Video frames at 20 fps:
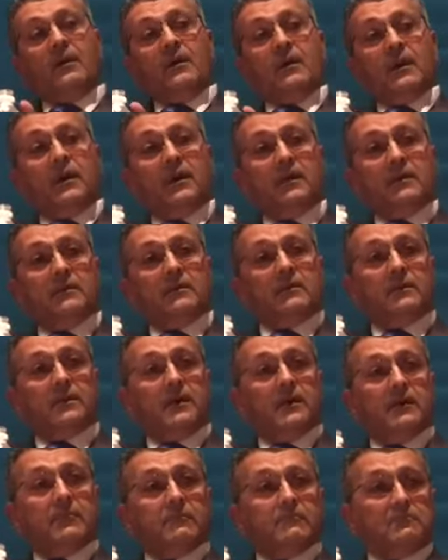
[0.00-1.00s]
and
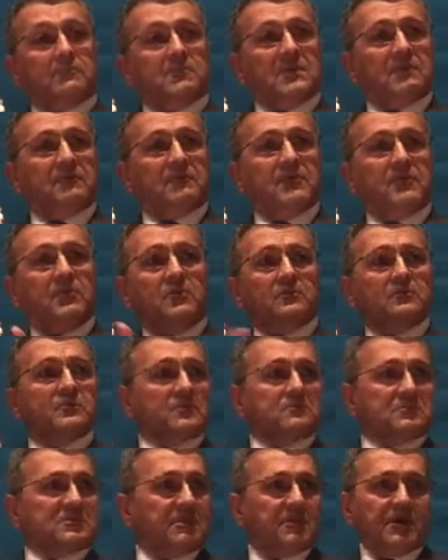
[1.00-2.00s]
a few
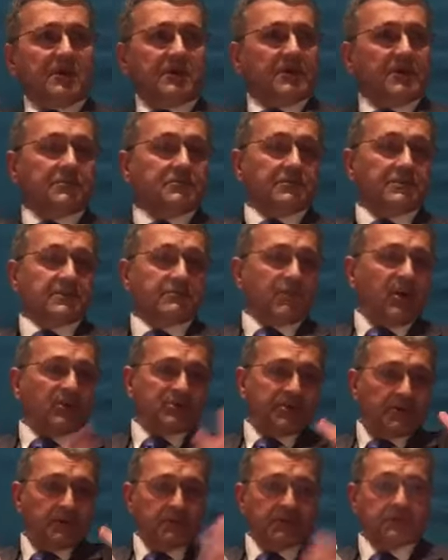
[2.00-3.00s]
from some other countries.
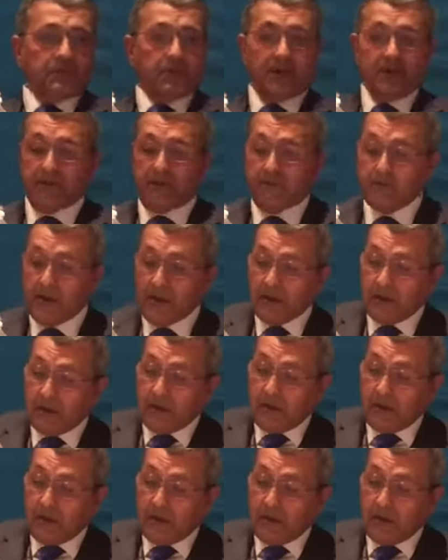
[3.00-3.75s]
Russia was one of them.